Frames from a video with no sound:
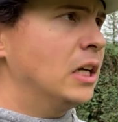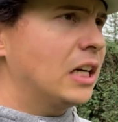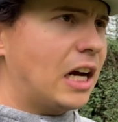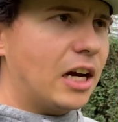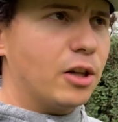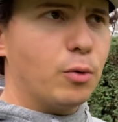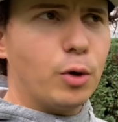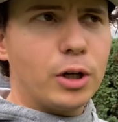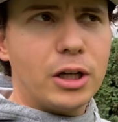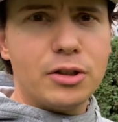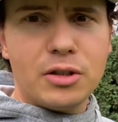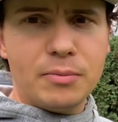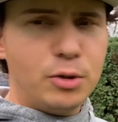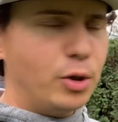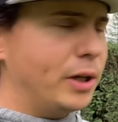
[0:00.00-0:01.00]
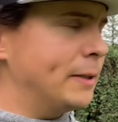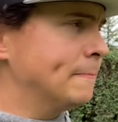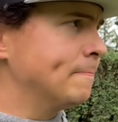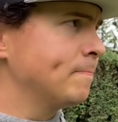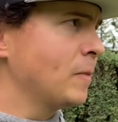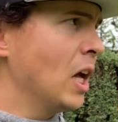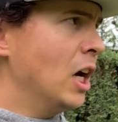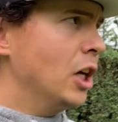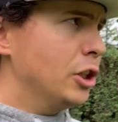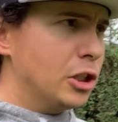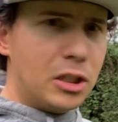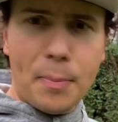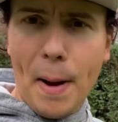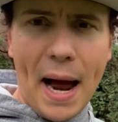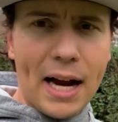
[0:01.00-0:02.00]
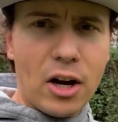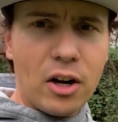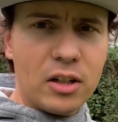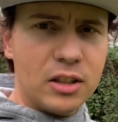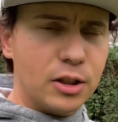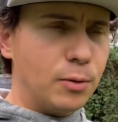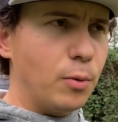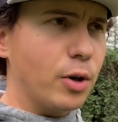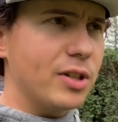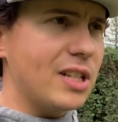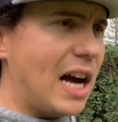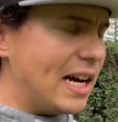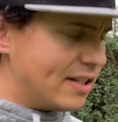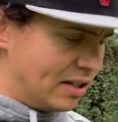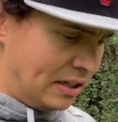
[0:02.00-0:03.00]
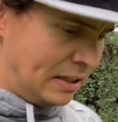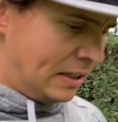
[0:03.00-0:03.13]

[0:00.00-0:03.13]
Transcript: kind of the workouts I'm doing just to pack on a little more size.